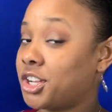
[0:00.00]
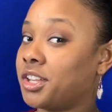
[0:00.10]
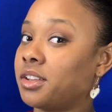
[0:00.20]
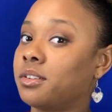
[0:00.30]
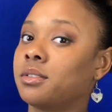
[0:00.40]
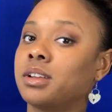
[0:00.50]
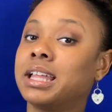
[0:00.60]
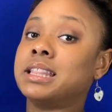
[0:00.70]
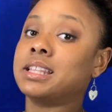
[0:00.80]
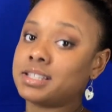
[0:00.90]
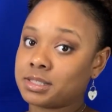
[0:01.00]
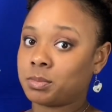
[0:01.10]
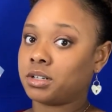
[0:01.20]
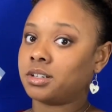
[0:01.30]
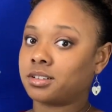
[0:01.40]
you in this
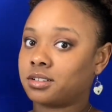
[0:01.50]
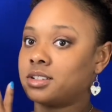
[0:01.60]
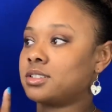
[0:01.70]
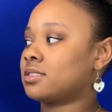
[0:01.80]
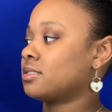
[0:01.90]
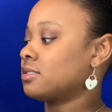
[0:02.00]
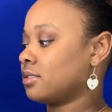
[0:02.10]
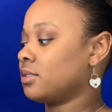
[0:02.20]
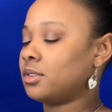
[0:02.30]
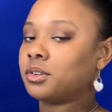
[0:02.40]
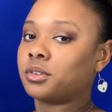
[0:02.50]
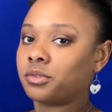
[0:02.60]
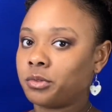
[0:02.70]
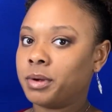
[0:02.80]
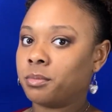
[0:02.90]
book, because
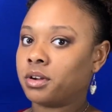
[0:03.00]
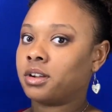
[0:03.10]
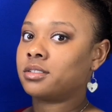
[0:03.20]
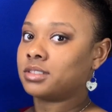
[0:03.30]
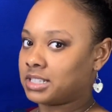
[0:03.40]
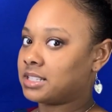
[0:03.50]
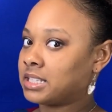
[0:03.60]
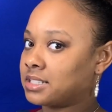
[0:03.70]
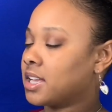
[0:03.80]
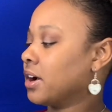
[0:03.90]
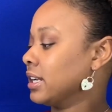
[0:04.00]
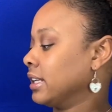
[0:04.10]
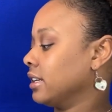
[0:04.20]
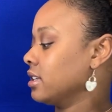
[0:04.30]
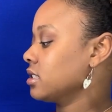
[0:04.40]
remember that's how I
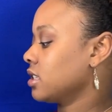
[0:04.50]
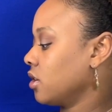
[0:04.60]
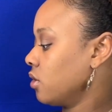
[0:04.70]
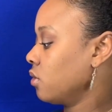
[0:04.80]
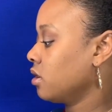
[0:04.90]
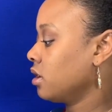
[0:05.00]
did it. So